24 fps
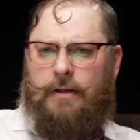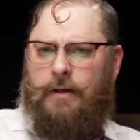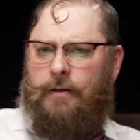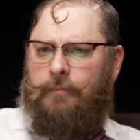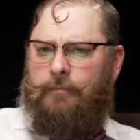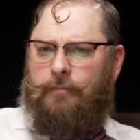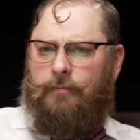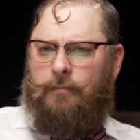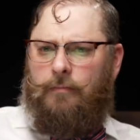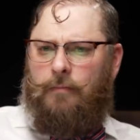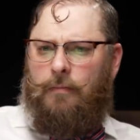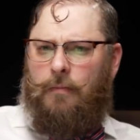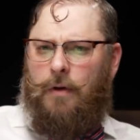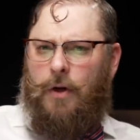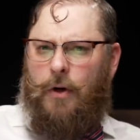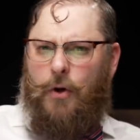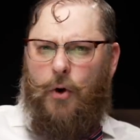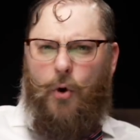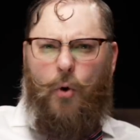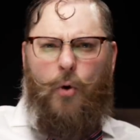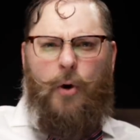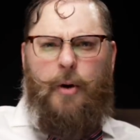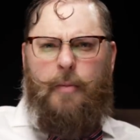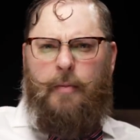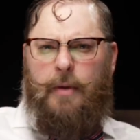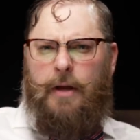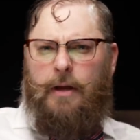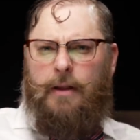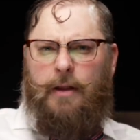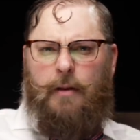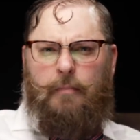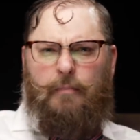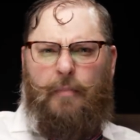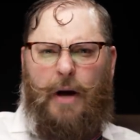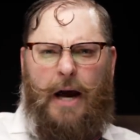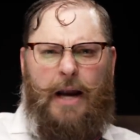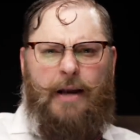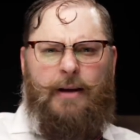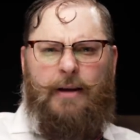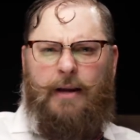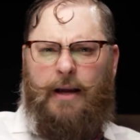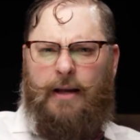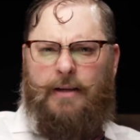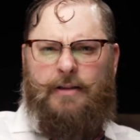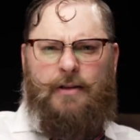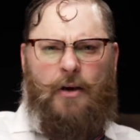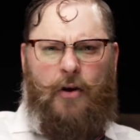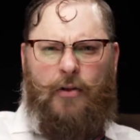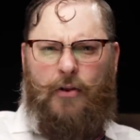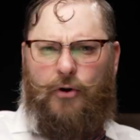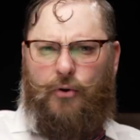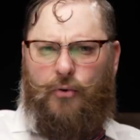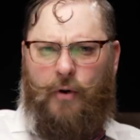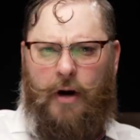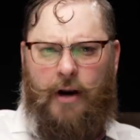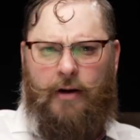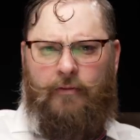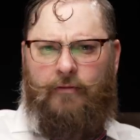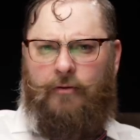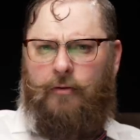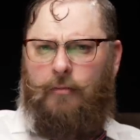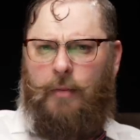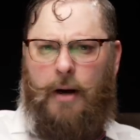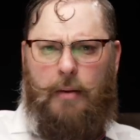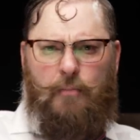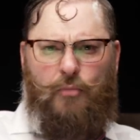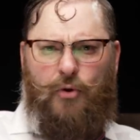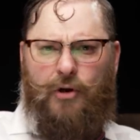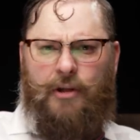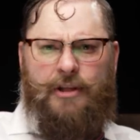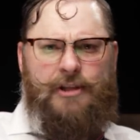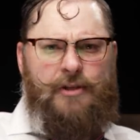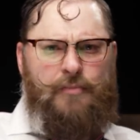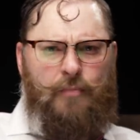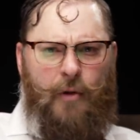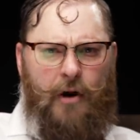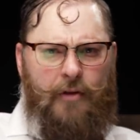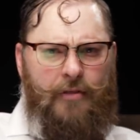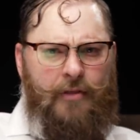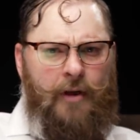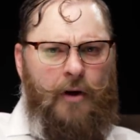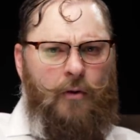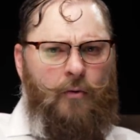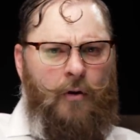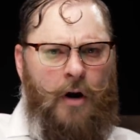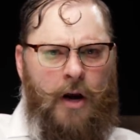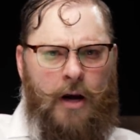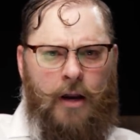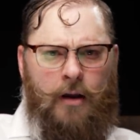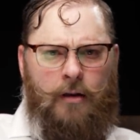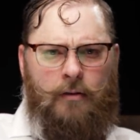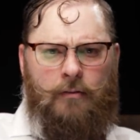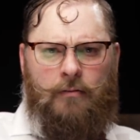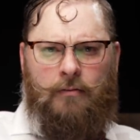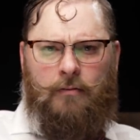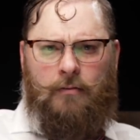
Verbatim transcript: it annoy me that Biden gets all the credit for my Brilla Smart Think writing?